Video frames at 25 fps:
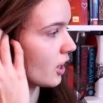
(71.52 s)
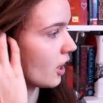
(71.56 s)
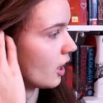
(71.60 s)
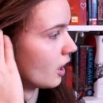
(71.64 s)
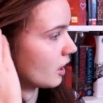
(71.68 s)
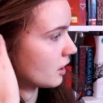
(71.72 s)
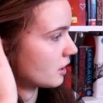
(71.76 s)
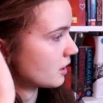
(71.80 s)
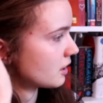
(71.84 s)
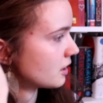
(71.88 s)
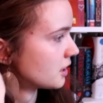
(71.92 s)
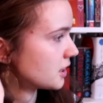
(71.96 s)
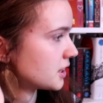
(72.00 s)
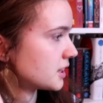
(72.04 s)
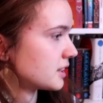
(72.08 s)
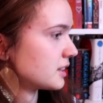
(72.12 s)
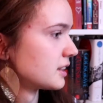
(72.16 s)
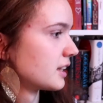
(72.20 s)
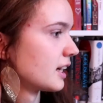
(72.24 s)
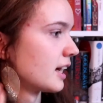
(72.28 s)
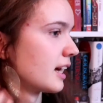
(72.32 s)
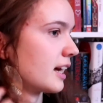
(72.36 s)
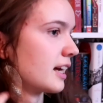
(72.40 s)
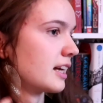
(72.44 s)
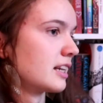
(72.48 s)
on,
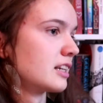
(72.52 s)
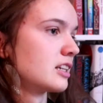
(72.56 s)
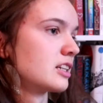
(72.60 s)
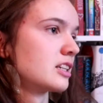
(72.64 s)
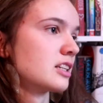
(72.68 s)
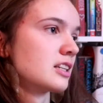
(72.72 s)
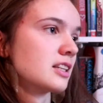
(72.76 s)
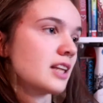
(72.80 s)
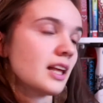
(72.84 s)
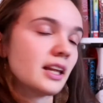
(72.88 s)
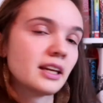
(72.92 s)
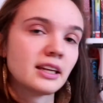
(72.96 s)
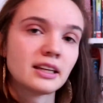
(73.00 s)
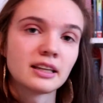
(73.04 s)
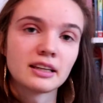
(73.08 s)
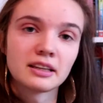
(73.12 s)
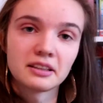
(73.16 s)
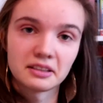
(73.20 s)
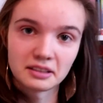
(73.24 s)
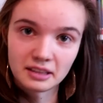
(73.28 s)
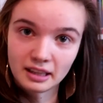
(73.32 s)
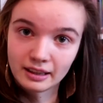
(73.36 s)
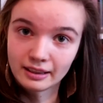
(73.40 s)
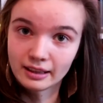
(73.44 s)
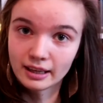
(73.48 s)
and then
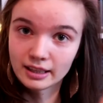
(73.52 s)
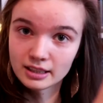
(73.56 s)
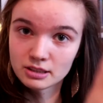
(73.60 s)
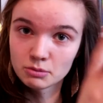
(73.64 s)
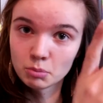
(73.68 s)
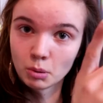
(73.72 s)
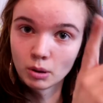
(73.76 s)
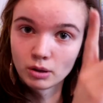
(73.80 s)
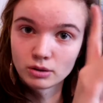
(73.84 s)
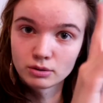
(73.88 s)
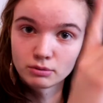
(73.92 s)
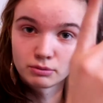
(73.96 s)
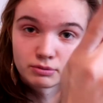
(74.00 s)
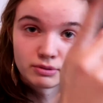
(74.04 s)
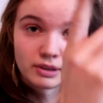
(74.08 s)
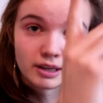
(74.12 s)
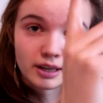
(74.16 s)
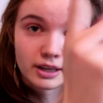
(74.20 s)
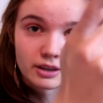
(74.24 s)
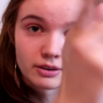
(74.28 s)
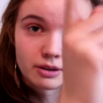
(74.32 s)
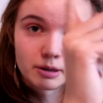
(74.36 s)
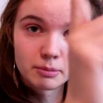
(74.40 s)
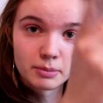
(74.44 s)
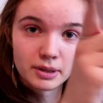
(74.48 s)
the lights will also
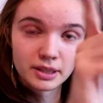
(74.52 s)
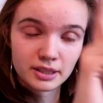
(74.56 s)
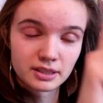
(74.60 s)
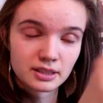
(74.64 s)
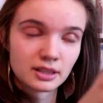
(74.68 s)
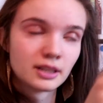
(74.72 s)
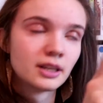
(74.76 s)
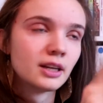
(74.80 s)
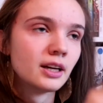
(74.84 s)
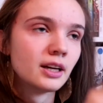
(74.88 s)
flicker a bit.